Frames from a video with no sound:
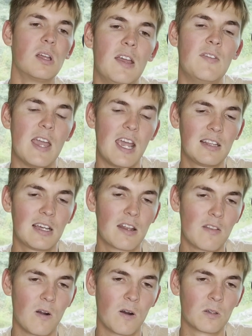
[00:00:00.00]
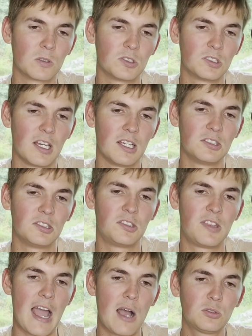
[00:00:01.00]
and the headline of the article says
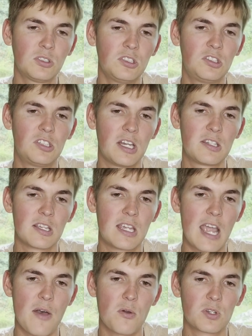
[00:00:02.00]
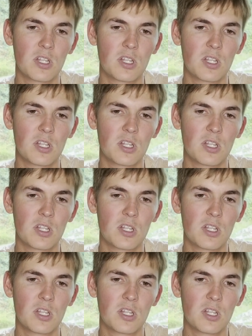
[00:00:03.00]
Thousands set to gather